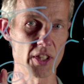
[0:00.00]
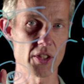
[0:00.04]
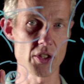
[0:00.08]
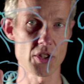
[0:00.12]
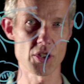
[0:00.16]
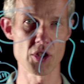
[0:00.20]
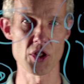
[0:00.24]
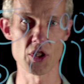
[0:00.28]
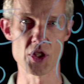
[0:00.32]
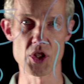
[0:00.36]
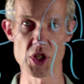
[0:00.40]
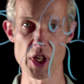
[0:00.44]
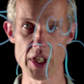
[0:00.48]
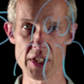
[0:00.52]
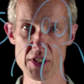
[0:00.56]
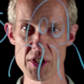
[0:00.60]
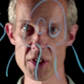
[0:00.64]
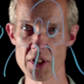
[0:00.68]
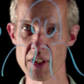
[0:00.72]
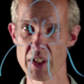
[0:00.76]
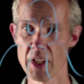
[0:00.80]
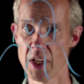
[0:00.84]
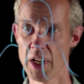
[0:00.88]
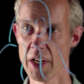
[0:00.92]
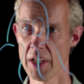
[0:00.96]
this
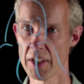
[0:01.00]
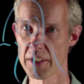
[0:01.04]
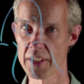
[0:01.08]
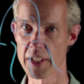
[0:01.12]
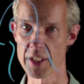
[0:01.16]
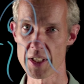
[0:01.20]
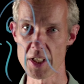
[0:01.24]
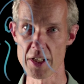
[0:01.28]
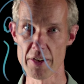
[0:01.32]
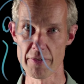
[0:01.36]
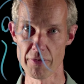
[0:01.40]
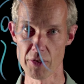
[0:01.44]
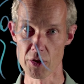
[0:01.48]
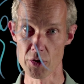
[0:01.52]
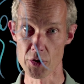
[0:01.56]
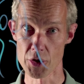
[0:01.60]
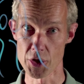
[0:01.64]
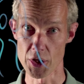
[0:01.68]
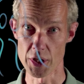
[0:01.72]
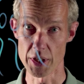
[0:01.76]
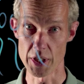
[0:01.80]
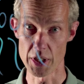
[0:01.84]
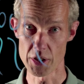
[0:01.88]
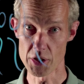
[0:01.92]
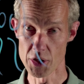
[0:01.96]
suggest that
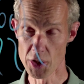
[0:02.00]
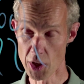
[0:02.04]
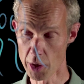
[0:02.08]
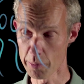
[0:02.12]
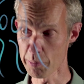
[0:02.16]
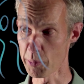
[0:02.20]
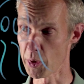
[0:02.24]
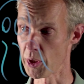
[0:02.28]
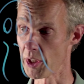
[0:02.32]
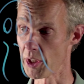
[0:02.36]
evolution is not